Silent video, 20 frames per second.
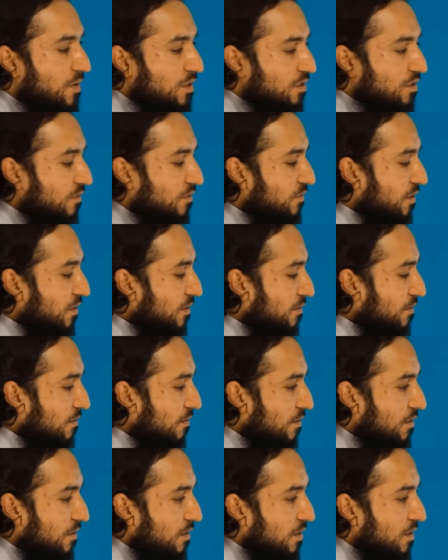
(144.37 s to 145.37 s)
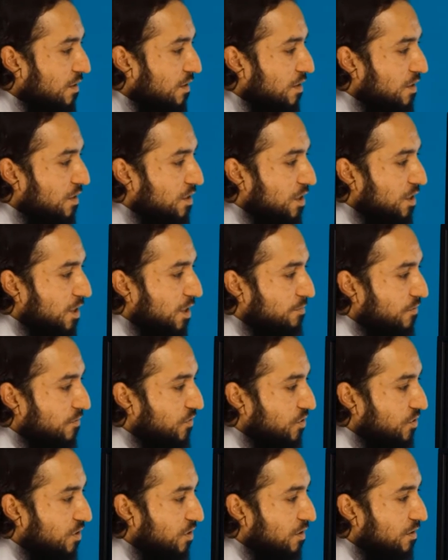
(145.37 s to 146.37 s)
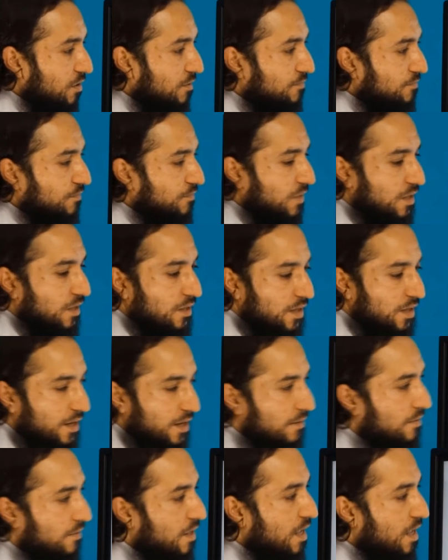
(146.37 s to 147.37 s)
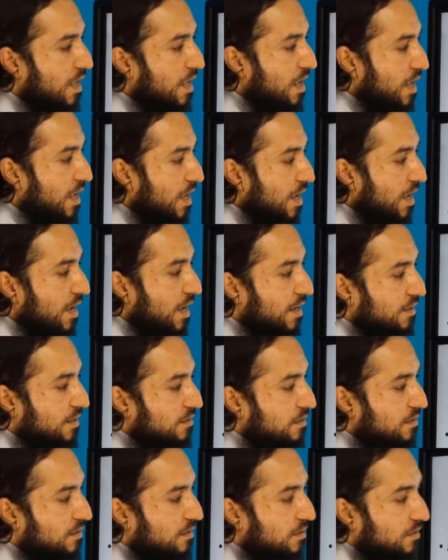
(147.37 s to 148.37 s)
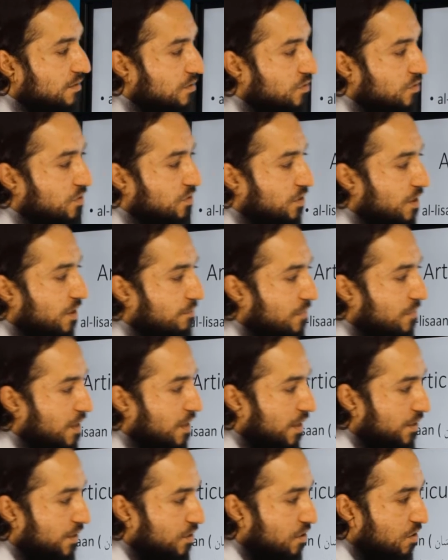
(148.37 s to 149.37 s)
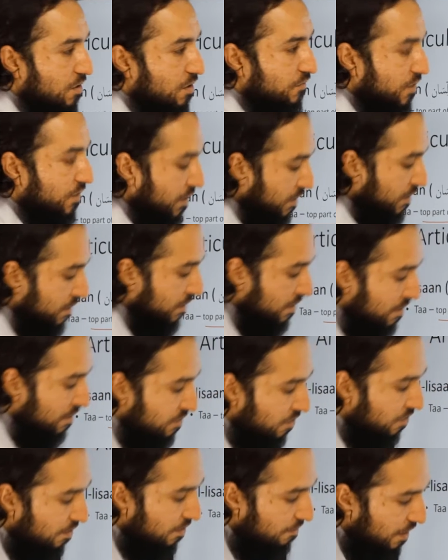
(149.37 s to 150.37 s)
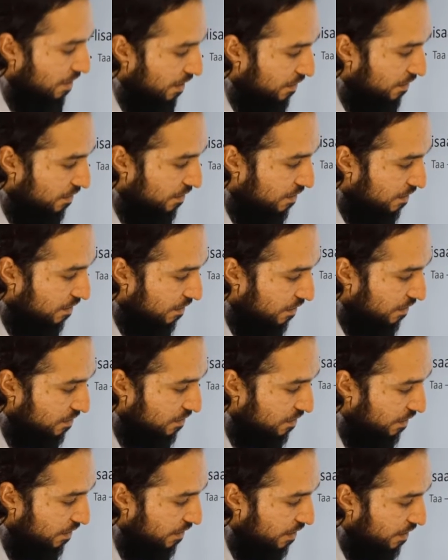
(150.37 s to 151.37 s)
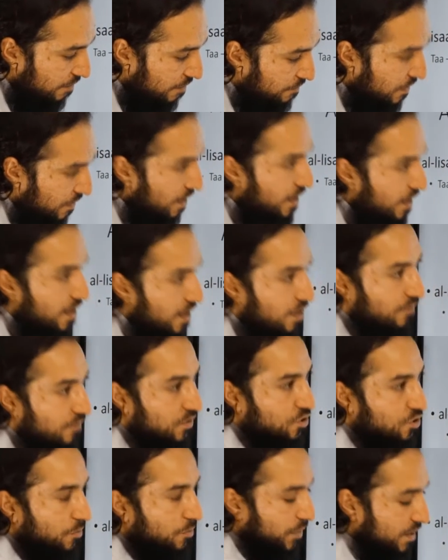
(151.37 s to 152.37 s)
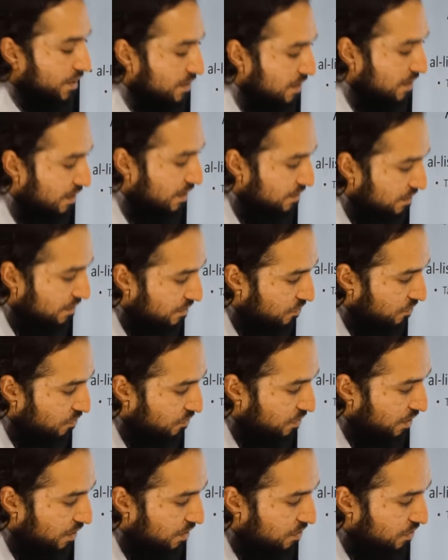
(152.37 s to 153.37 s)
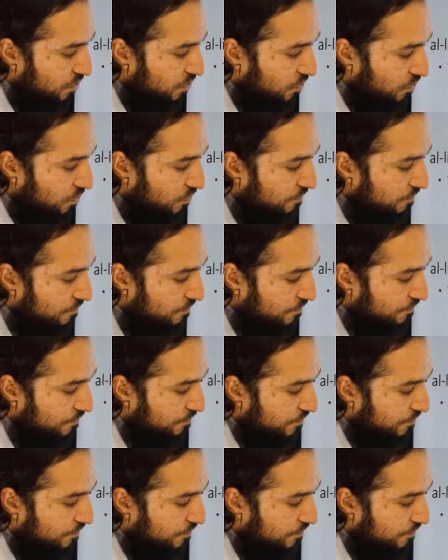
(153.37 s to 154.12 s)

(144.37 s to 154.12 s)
part of the tip of the tongue, okay, and the gum line of the, this is the gum line, you see here, of the top incisors. So these two